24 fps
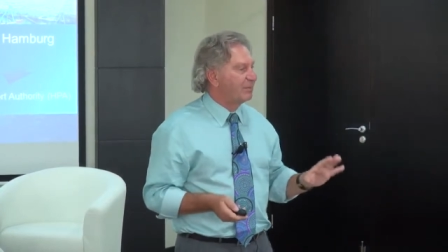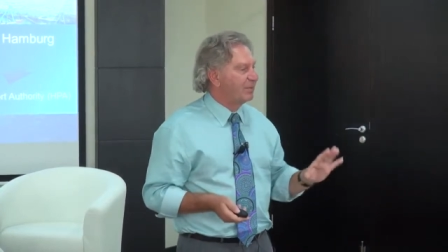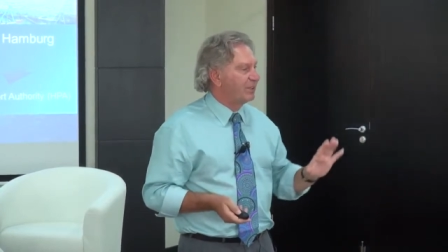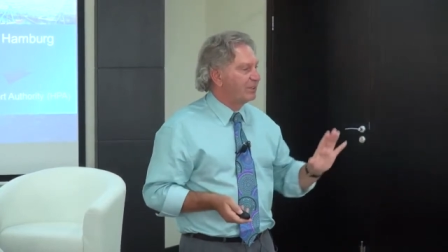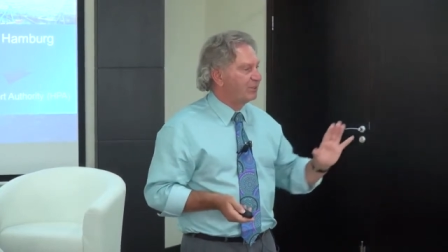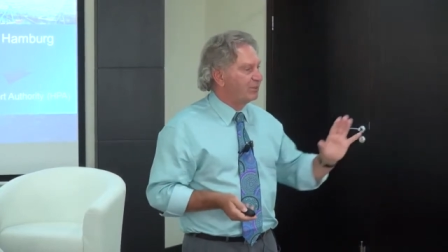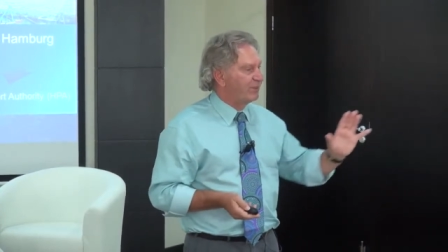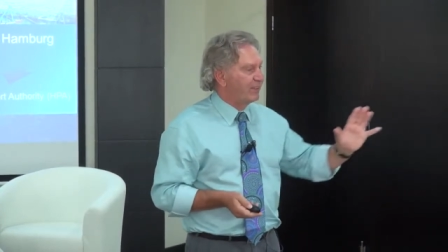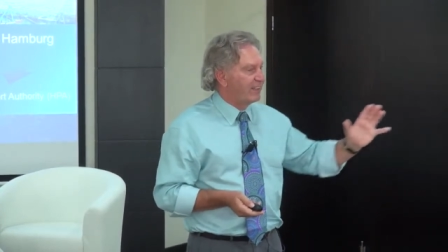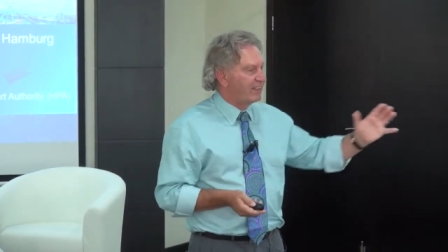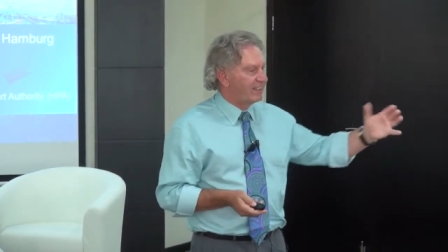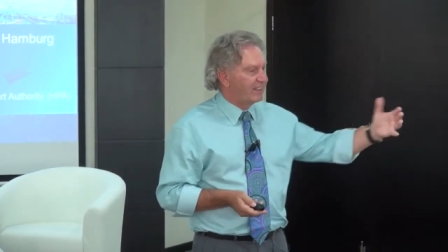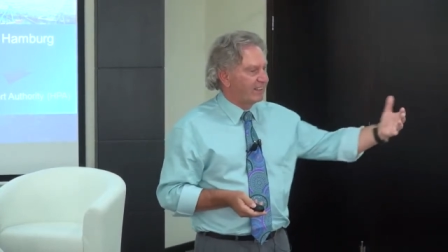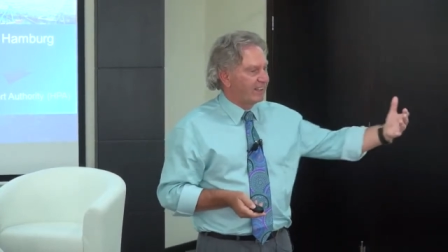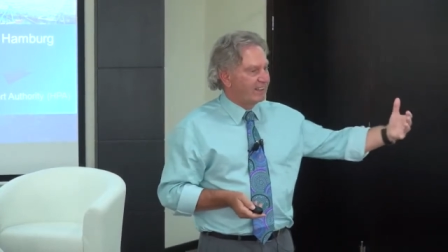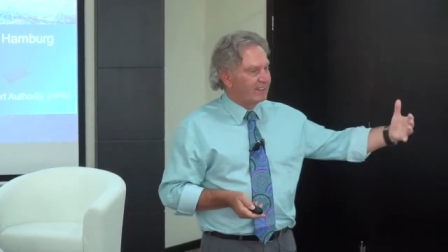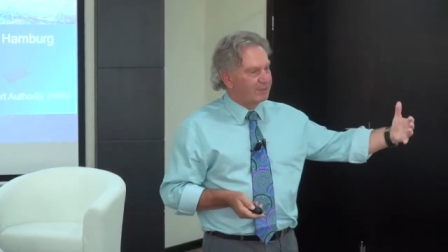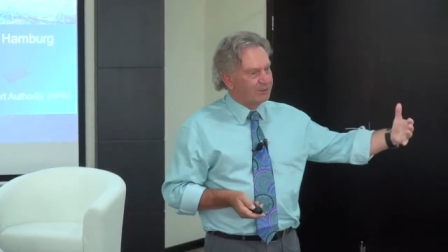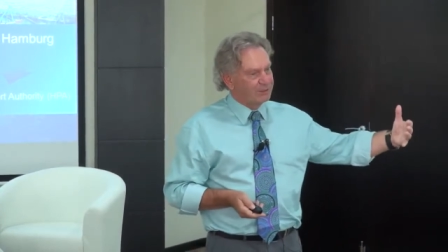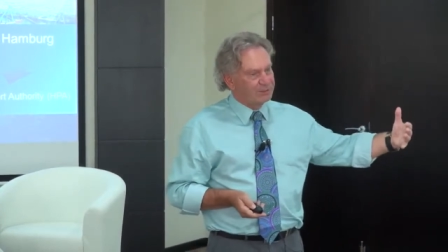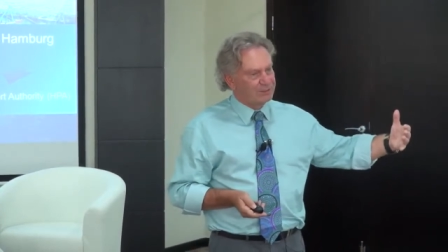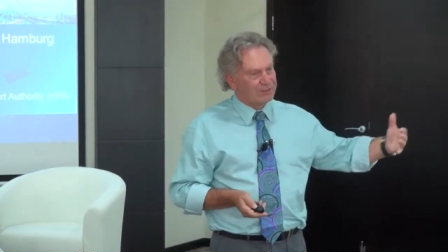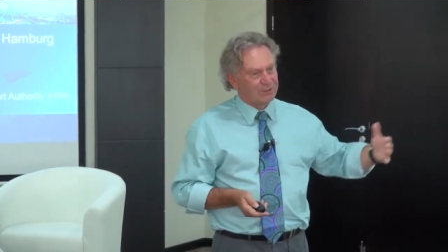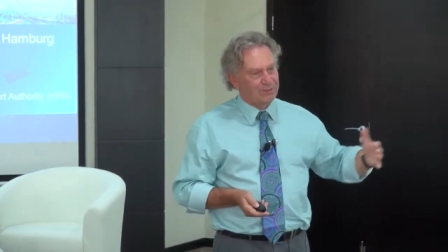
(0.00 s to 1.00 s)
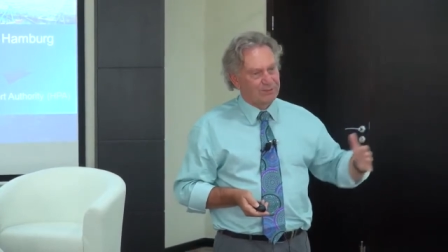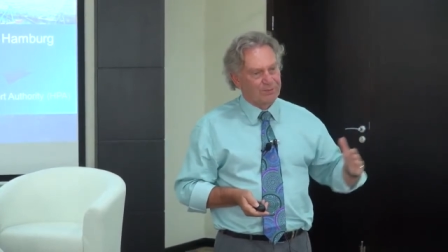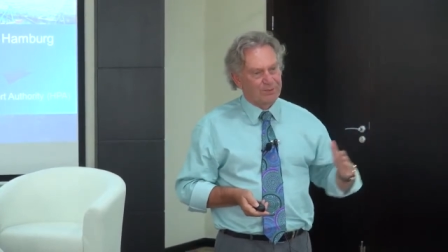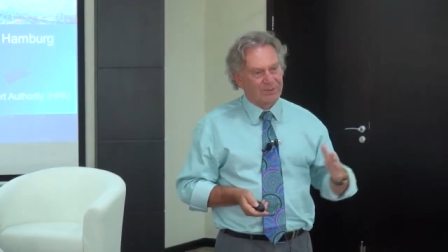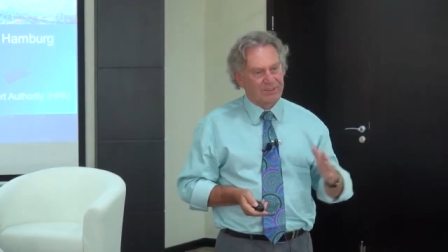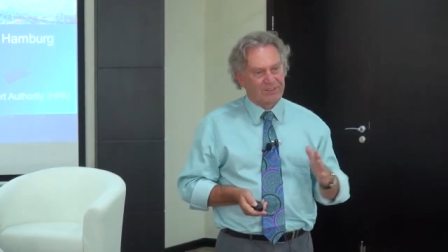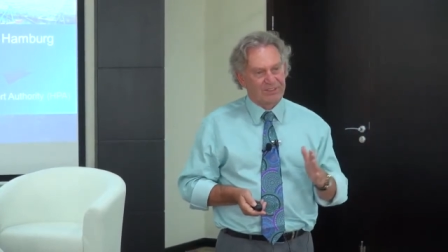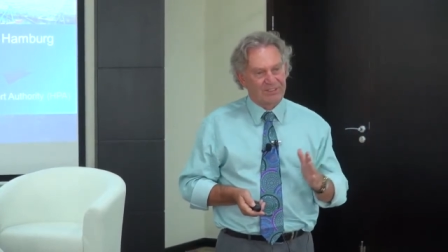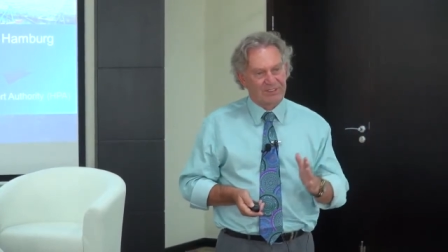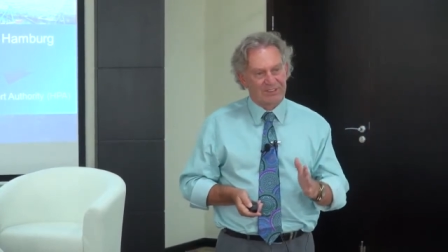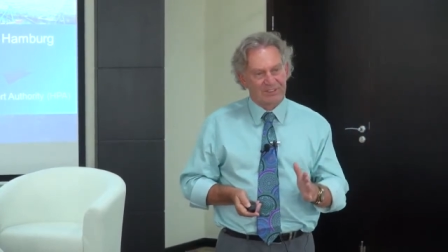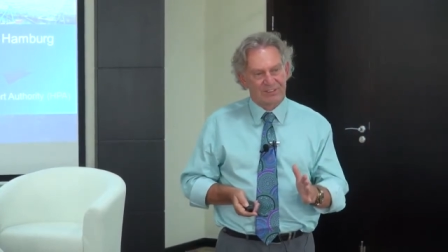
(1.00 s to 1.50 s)
between an
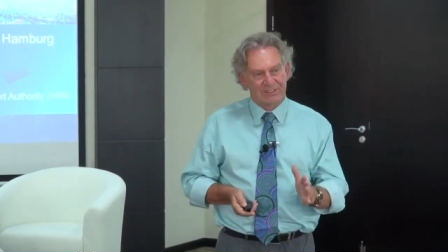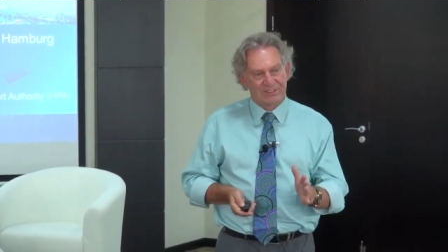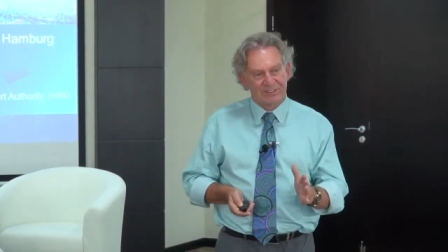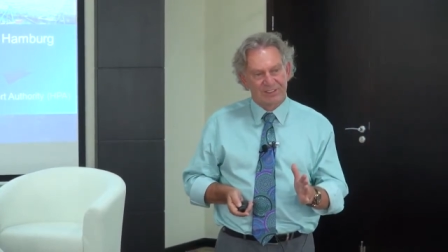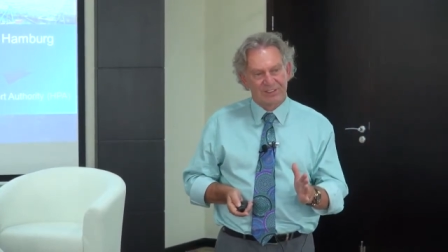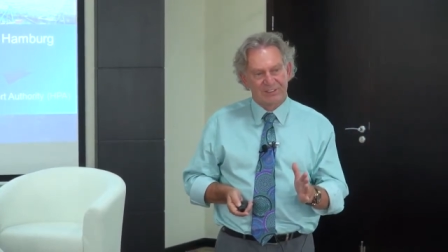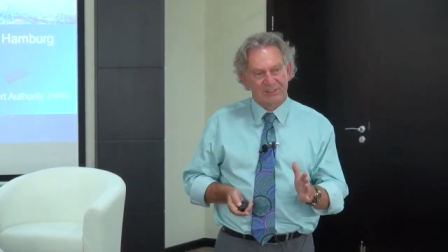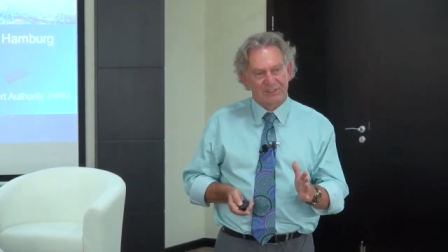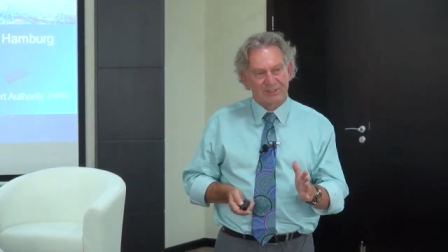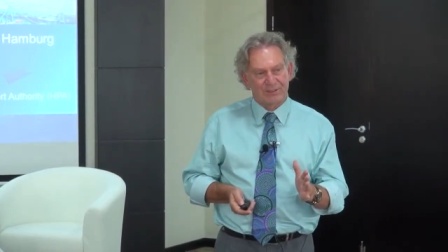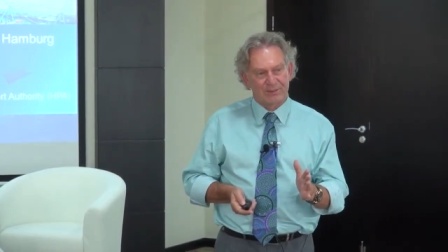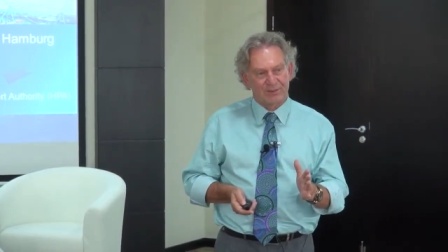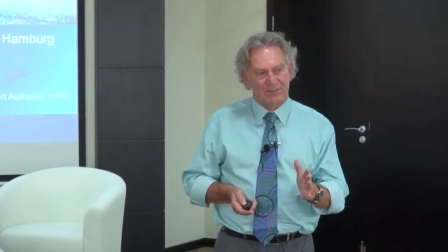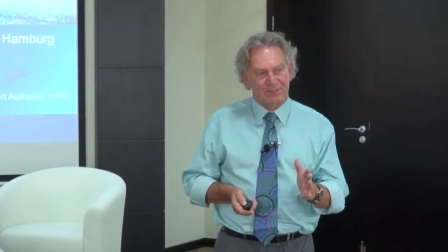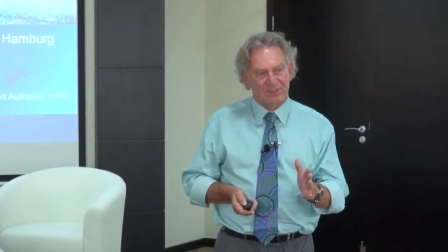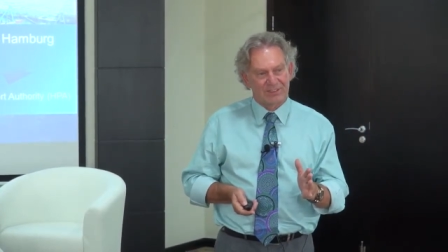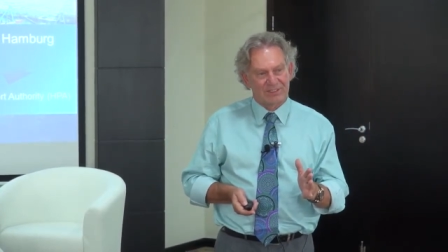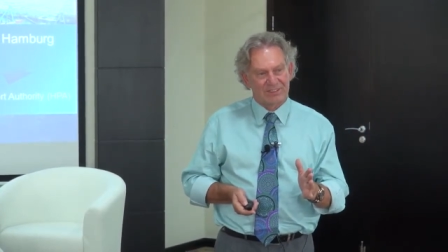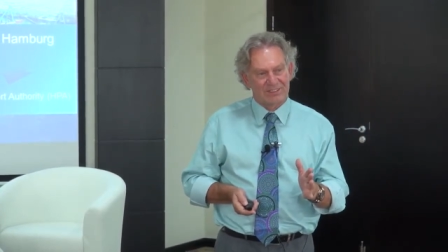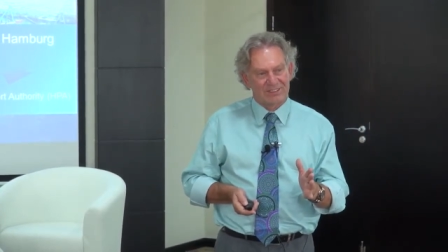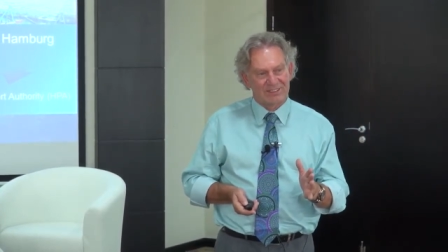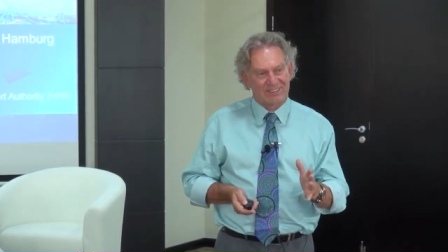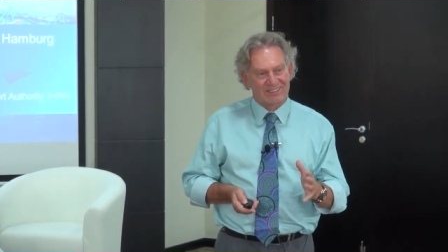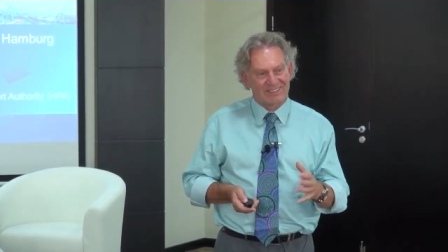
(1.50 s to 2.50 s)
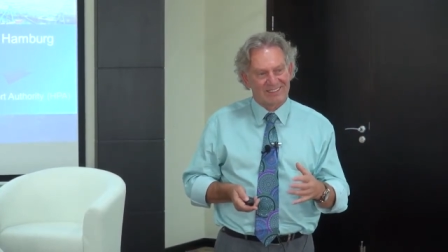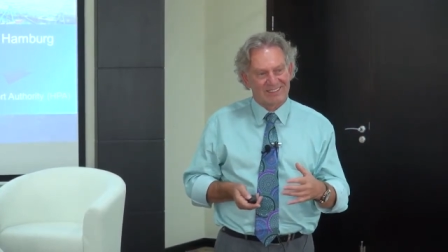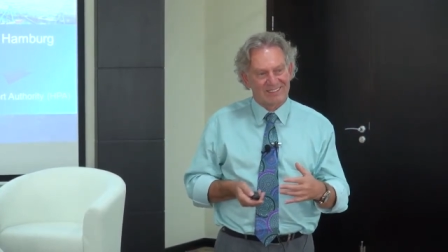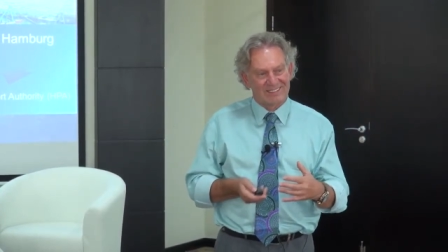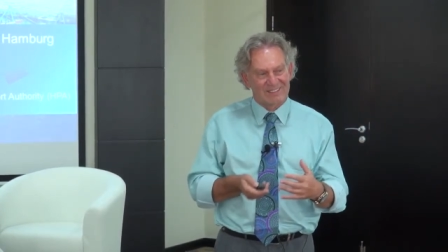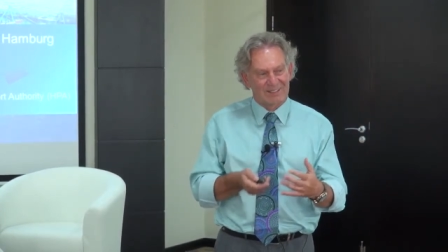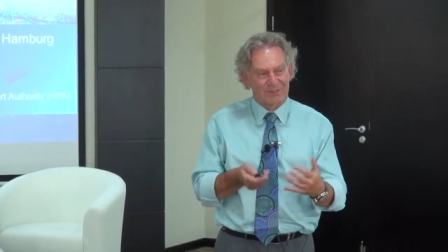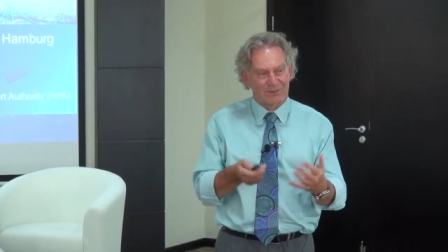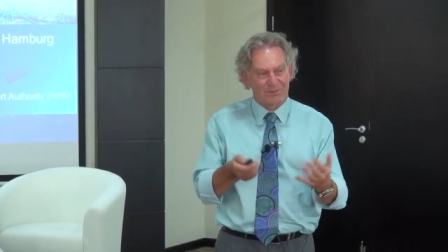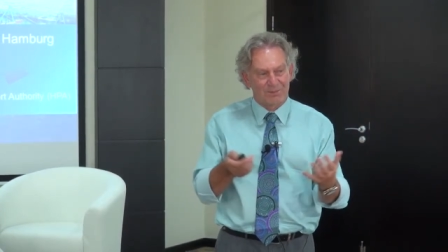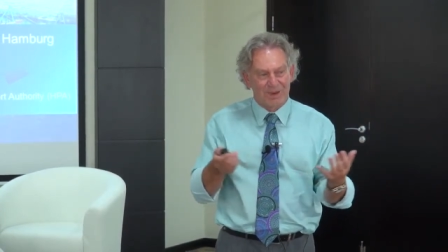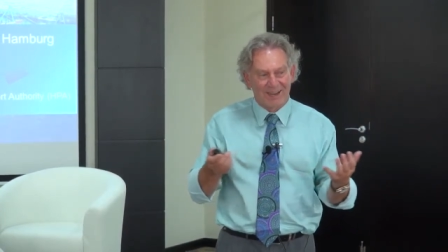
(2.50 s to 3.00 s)
Aerotropolis and a Citropolis, and uh,
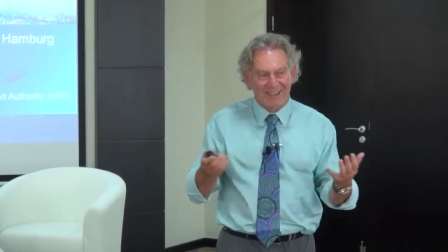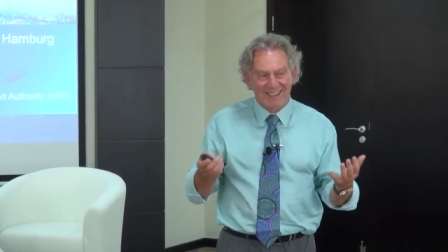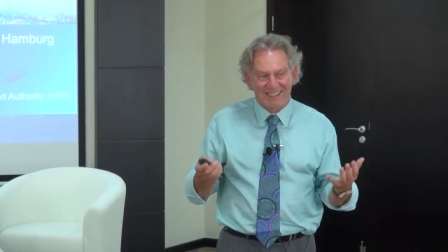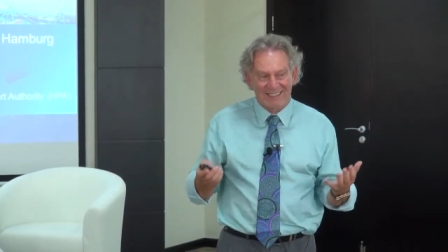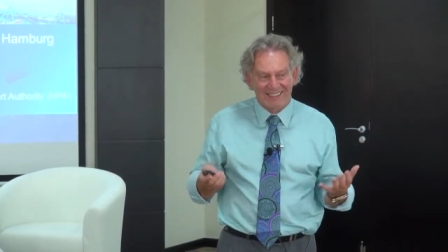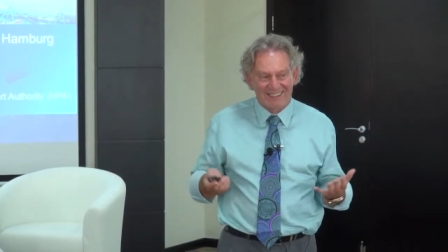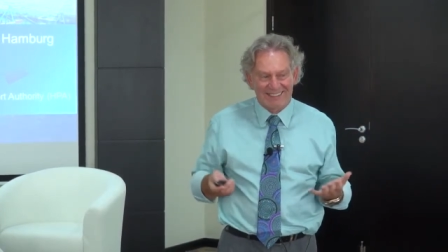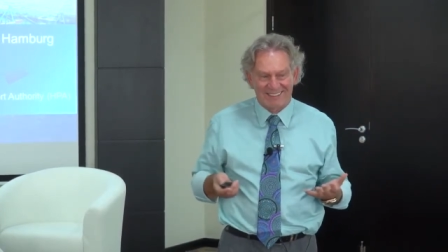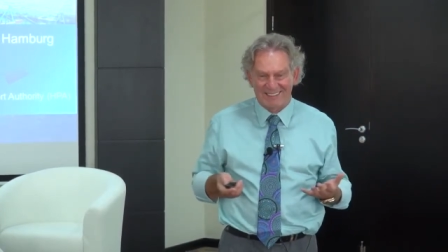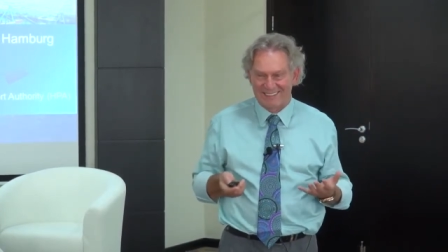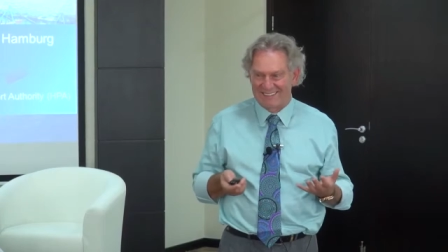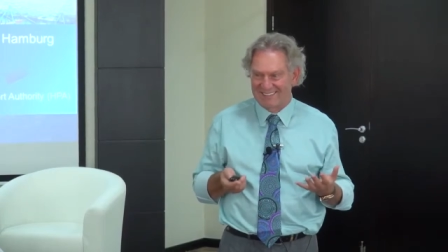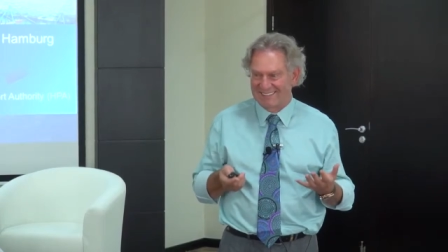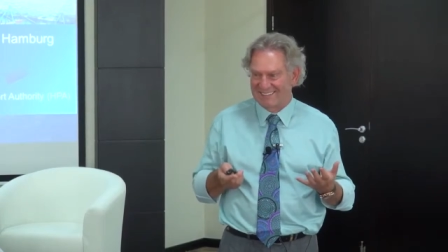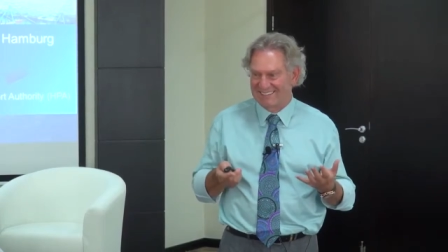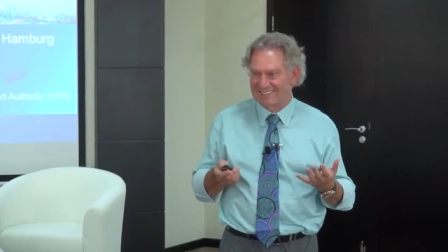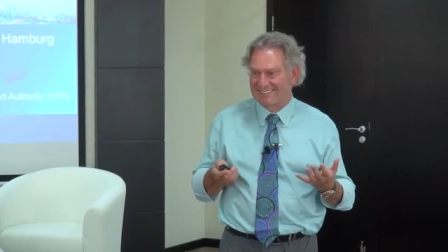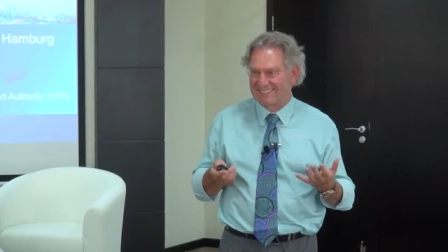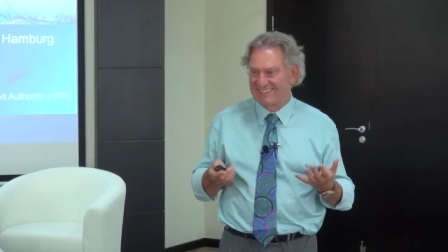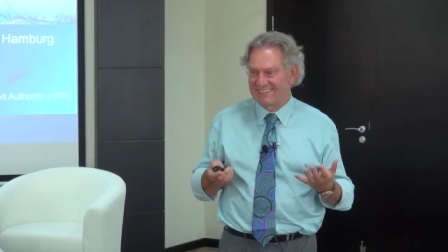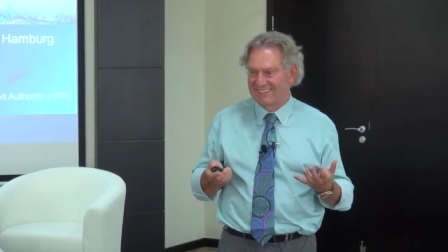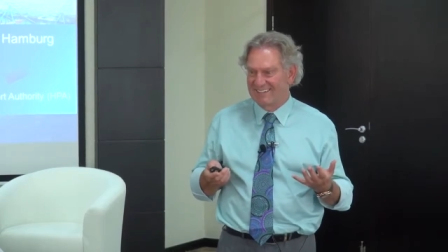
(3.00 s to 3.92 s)
combining that,